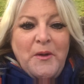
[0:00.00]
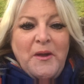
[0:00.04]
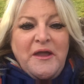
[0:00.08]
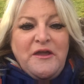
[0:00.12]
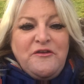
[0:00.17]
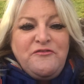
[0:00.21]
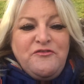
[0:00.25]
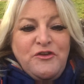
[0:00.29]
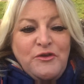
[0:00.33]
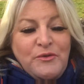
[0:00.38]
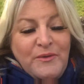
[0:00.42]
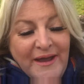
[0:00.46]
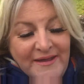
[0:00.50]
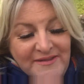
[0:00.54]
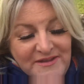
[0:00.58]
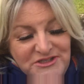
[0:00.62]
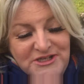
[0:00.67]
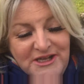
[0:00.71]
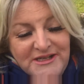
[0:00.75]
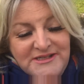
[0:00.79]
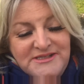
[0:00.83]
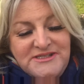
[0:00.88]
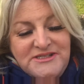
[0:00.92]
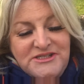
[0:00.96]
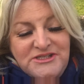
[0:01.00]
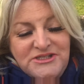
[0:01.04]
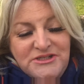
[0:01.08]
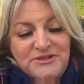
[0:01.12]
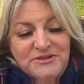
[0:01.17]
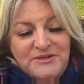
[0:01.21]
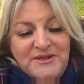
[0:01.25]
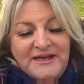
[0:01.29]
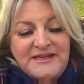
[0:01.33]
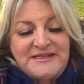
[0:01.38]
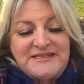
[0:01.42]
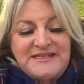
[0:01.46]
If you get the chance to
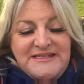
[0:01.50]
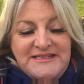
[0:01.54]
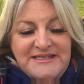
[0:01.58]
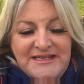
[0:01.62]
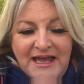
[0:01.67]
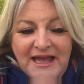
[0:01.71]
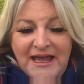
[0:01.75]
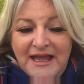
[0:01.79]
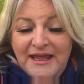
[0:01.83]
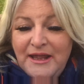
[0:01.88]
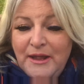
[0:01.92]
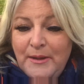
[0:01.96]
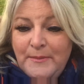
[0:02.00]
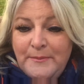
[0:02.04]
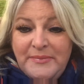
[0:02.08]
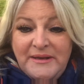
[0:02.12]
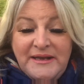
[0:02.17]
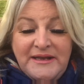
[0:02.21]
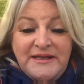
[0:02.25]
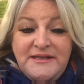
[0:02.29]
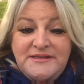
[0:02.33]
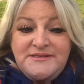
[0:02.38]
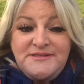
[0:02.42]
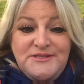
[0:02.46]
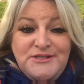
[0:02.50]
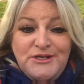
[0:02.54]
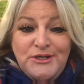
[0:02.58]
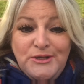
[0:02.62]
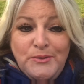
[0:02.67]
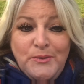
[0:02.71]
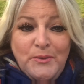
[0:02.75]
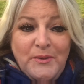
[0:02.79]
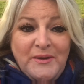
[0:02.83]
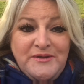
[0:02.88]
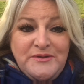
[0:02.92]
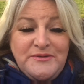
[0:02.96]
do that today, please
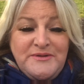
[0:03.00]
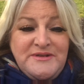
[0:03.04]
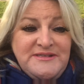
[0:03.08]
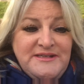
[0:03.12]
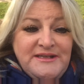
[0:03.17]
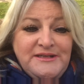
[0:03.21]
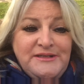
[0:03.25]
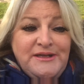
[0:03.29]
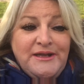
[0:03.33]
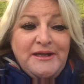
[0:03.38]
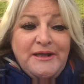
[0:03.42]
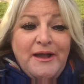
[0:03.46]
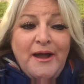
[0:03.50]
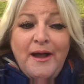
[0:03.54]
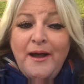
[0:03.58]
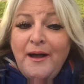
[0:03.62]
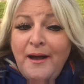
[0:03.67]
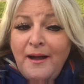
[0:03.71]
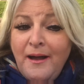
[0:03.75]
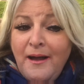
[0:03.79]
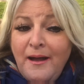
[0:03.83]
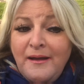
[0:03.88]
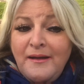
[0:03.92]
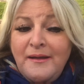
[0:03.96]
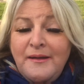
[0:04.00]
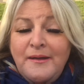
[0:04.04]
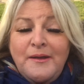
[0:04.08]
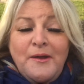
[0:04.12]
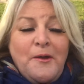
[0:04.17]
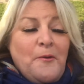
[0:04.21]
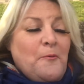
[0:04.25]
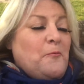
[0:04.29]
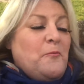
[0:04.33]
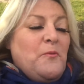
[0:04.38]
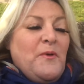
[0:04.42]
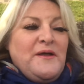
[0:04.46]
do, whether it's in your car,
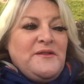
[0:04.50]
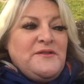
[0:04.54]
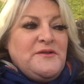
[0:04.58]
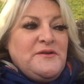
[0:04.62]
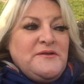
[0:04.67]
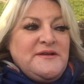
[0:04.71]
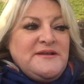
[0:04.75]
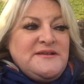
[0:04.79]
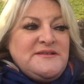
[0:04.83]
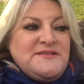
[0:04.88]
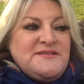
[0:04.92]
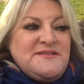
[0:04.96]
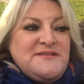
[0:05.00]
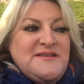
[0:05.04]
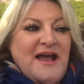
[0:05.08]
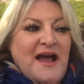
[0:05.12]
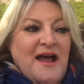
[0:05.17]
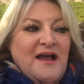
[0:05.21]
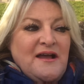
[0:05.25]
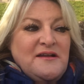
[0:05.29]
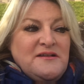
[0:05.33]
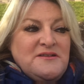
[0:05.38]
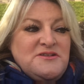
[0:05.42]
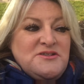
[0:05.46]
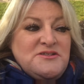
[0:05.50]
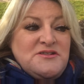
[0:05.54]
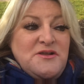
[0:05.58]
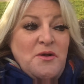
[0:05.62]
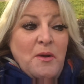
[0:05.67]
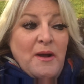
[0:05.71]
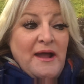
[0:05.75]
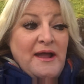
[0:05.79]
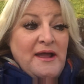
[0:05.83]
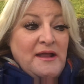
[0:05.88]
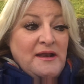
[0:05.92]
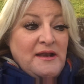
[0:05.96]
whether it's sat just
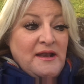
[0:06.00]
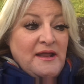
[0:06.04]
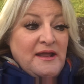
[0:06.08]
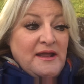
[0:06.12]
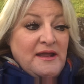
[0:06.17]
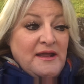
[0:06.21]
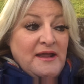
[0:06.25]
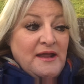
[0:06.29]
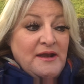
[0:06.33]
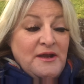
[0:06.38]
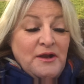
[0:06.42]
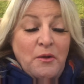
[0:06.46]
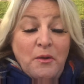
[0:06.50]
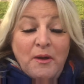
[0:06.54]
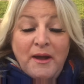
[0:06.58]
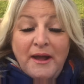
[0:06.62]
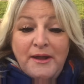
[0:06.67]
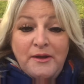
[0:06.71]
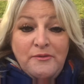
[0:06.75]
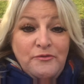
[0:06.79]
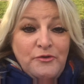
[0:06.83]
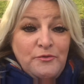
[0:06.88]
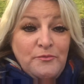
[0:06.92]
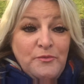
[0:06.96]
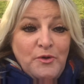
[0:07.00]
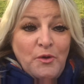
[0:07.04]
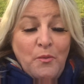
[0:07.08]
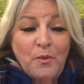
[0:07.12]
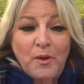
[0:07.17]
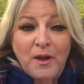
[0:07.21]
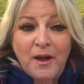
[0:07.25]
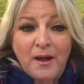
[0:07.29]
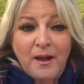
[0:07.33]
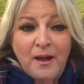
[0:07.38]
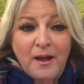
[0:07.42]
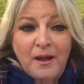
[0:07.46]
quietly in a quiet room at
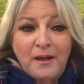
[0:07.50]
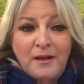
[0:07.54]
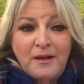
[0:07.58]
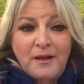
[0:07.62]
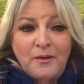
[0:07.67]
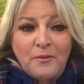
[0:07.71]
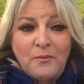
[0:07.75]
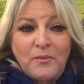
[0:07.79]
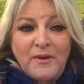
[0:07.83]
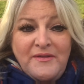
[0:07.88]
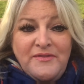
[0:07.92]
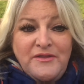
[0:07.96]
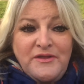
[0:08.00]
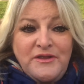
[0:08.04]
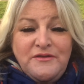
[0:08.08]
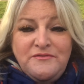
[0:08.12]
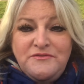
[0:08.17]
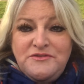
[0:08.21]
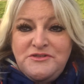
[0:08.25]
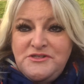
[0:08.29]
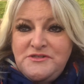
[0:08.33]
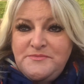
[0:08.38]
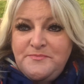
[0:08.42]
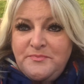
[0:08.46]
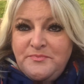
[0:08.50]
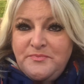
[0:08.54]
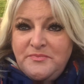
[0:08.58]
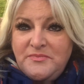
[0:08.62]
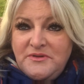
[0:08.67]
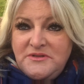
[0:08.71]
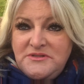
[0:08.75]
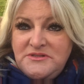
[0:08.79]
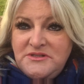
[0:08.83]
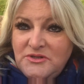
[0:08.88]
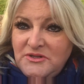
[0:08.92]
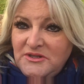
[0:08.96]
work, whether you've just
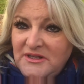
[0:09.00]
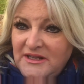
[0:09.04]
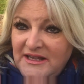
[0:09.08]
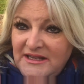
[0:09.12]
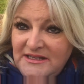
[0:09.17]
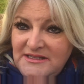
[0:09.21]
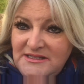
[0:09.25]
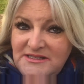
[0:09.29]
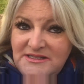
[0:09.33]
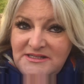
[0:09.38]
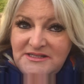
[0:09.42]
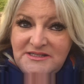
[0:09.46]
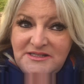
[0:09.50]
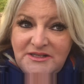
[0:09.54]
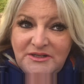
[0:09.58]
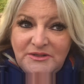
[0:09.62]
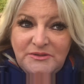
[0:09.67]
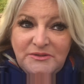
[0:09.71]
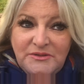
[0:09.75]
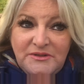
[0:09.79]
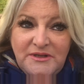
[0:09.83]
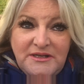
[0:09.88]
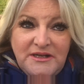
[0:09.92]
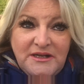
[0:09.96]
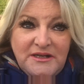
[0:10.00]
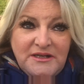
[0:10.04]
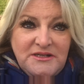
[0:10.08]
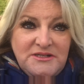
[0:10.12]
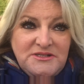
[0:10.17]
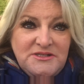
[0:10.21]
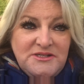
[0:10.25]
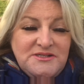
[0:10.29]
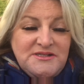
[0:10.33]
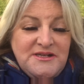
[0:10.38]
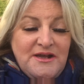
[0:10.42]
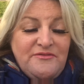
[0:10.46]
took the kids to school and you
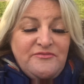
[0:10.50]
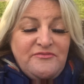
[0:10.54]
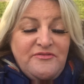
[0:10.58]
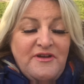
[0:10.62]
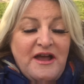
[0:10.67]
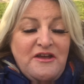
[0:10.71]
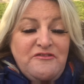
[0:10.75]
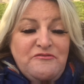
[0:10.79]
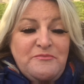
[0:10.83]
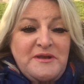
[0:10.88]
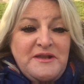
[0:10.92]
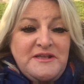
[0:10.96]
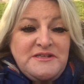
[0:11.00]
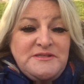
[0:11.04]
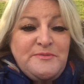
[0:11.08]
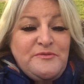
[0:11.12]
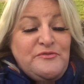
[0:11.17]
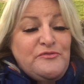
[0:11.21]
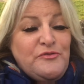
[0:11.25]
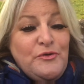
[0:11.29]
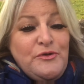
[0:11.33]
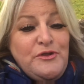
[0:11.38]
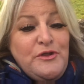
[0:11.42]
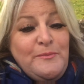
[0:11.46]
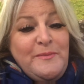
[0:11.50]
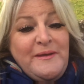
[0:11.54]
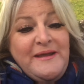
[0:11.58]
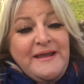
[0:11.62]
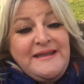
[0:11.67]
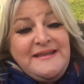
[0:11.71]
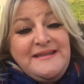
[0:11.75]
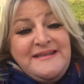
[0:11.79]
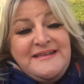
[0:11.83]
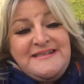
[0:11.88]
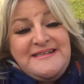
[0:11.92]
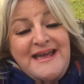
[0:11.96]
can just have 5 minutes before you
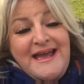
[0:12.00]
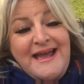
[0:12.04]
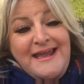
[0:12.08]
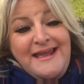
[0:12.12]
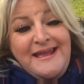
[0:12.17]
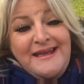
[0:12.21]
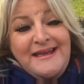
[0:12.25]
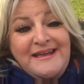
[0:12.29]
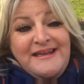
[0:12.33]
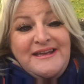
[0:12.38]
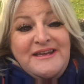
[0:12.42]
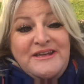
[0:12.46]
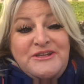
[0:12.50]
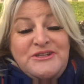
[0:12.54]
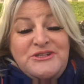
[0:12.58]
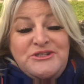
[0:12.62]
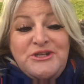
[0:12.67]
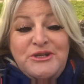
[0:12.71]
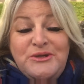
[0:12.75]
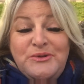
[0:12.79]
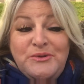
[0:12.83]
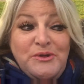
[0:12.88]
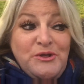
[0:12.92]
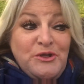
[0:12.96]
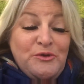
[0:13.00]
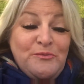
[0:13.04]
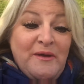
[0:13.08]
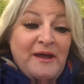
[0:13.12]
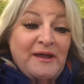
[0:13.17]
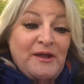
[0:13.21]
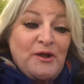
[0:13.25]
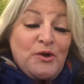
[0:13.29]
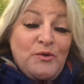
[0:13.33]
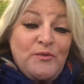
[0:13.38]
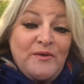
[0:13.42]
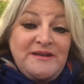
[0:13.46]
begin the day, do. You
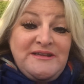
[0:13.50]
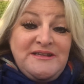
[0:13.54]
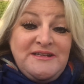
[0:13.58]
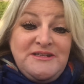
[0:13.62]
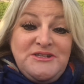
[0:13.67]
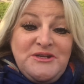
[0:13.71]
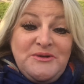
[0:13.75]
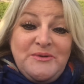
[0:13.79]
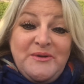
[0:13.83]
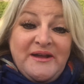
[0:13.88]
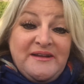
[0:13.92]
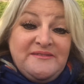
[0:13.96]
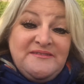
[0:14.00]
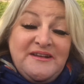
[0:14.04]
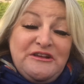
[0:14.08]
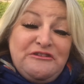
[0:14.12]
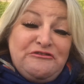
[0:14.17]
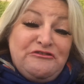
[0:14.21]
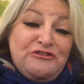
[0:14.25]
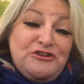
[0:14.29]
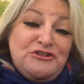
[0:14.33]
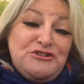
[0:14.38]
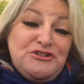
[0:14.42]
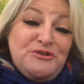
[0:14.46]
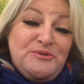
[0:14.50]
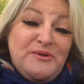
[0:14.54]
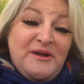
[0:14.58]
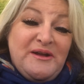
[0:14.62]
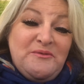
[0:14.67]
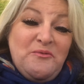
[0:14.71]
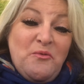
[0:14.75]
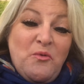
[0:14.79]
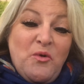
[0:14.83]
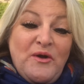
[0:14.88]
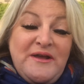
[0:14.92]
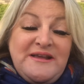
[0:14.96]
may already do it. If you do
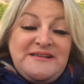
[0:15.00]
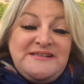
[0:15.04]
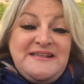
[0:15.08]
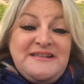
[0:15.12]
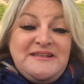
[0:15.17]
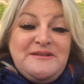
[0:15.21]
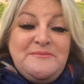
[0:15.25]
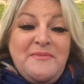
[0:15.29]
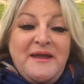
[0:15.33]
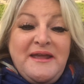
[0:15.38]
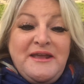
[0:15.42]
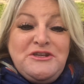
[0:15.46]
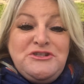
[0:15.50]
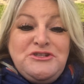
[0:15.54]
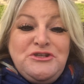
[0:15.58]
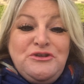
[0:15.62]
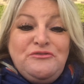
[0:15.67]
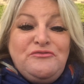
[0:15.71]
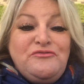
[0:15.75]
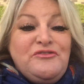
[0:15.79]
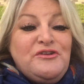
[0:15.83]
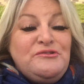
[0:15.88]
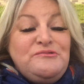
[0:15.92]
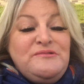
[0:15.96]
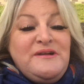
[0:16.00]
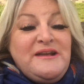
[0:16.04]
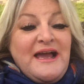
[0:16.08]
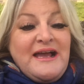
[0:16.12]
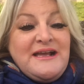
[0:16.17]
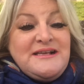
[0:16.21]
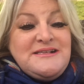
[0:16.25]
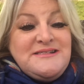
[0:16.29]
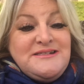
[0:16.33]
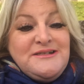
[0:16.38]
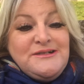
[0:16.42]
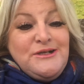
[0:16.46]
it, what is it that makes you feel
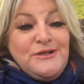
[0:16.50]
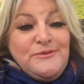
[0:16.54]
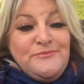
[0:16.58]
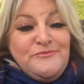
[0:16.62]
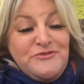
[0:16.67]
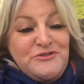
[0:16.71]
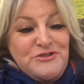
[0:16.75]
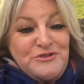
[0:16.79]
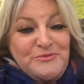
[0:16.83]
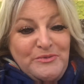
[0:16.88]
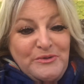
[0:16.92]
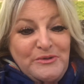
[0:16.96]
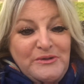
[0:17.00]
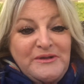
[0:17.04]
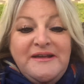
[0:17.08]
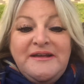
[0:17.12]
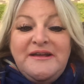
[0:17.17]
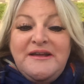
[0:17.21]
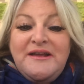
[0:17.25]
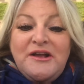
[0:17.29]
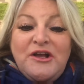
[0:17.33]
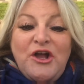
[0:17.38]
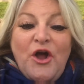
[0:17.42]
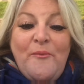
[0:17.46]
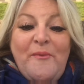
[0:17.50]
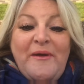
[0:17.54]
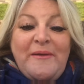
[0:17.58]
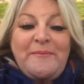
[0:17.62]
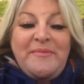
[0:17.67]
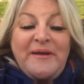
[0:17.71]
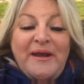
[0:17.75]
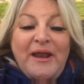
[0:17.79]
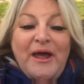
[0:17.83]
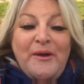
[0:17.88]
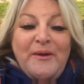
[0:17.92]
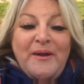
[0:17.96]
relaxed and comfortable?
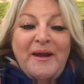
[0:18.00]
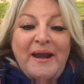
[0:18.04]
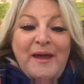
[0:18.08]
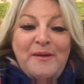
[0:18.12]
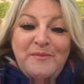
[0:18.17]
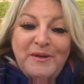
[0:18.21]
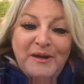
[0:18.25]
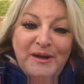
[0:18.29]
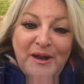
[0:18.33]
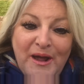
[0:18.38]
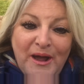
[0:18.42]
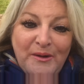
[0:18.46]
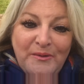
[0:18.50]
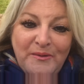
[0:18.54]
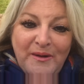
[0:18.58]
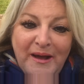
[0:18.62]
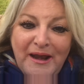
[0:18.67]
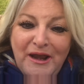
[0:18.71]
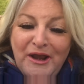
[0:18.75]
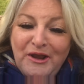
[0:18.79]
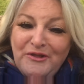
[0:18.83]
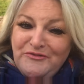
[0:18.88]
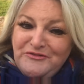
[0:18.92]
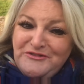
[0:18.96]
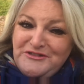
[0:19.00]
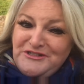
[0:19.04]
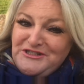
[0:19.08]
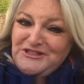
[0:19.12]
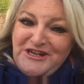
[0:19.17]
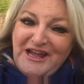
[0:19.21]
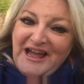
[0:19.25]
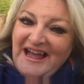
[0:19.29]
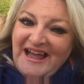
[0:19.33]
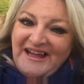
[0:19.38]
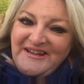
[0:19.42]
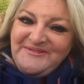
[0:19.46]
Comment below and let me know. I love to
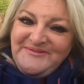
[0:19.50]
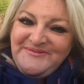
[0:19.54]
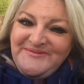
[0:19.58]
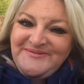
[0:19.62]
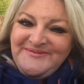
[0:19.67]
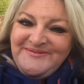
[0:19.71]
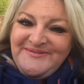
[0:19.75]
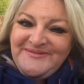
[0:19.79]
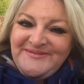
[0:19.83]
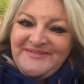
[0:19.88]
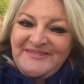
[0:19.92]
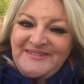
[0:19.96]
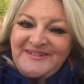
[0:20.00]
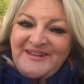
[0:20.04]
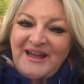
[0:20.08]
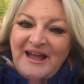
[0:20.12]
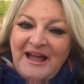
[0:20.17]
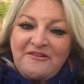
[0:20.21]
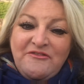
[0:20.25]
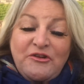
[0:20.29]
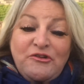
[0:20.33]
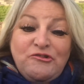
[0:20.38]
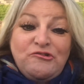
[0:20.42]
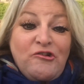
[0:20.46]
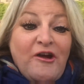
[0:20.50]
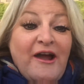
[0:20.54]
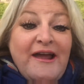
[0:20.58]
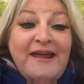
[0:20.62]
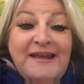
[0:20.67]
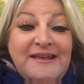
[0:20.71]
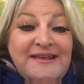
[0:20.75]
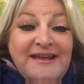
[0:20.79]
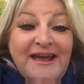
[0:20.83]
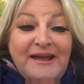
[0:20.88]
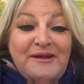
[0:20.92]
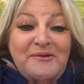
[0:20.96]
share. Have a
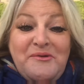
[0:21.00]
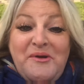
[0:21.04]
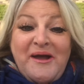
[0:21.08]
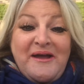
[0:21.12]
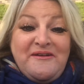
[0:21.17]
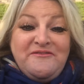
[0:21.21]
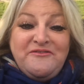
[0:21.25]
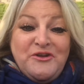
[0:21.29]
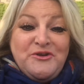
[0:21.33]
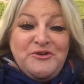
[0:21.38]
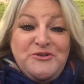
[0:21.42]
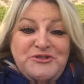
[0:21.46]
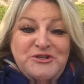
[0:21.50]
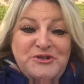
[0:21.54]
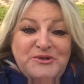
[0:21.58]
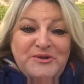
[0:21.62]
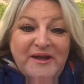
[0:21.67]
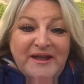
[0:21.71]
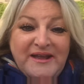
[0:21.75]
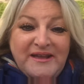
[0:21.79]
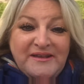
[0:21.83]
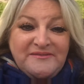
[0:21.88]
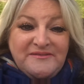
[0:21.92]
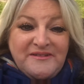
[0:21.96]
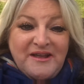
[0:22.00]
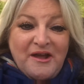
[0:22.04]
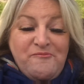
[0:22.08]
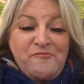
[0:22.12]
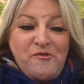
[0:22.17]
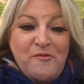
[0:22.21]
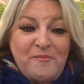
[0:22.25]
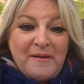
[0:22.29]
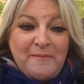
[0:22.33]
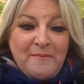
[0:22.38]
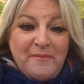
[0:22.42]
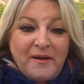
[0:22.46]
great day, whatever you're doing, and
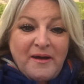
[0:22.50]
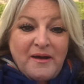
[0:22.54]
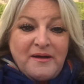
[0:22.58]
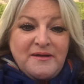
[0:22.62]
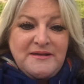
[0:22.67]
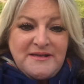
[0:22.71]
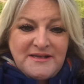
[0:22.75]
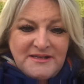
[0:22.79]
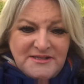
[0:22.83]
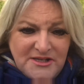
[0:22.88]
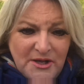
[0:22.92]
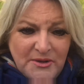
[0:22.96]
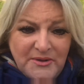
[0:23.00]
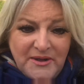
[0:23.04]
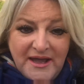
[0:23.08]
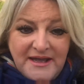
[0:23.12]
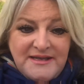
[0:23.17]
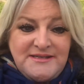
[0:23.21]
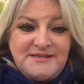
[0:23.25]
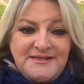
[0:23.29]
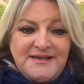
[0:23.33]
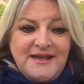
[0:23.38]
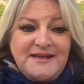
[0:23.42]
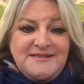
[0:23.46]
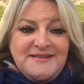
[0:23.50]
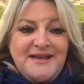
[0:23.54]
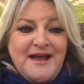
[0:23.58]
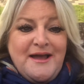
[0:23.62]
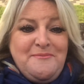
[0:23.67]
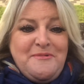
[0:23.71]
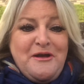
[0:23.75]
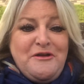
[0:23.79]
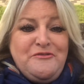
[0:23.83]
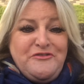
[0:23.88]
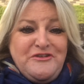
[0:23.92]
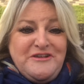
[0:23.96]
remember, it's okay to take
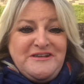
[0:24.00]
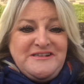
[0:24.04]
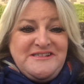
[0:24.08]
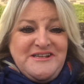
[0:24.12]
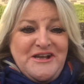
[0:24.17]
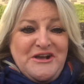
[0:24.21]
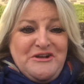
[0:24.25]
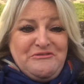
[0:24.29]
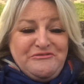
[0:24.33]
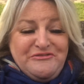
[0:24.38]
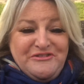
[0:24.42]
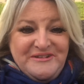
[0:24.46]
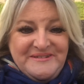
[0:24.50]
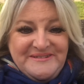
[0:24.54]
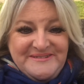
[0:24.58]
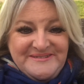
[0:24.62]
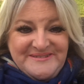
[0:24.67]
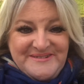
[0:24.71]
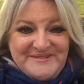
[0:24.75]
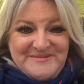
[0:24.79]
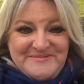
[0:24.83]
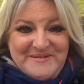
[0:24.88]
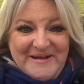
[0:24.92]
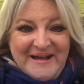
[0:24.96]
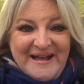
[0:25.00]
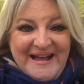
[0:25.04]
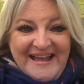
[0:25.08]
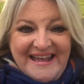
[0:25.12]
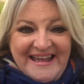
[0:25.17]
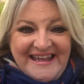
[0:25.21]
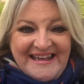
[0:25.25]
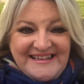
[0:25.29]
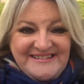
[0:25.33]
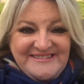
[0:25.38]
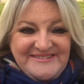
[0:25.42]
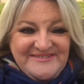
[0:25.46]
time out for yourself.
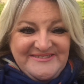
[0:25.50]
Bye.